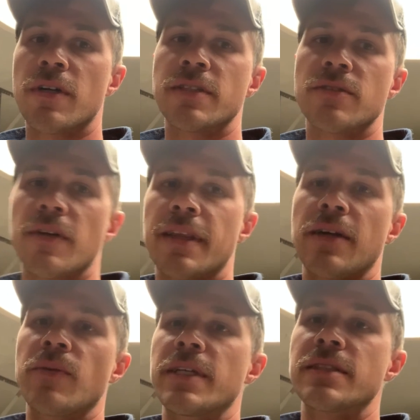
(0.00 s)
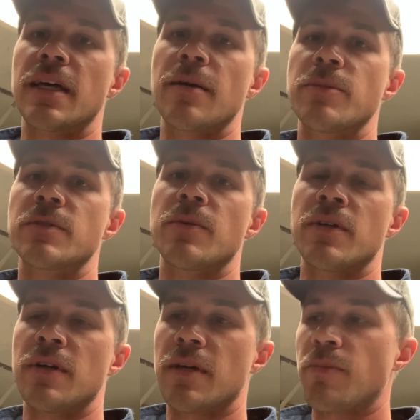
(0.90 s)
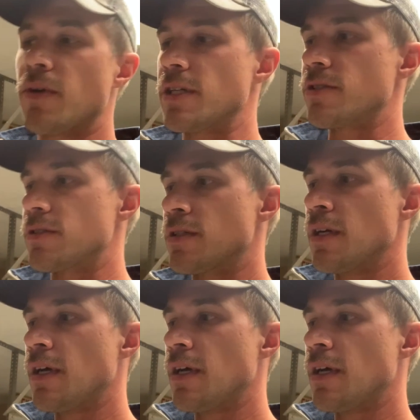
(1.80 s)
And so I think when it's up, it's putting a lot of pressure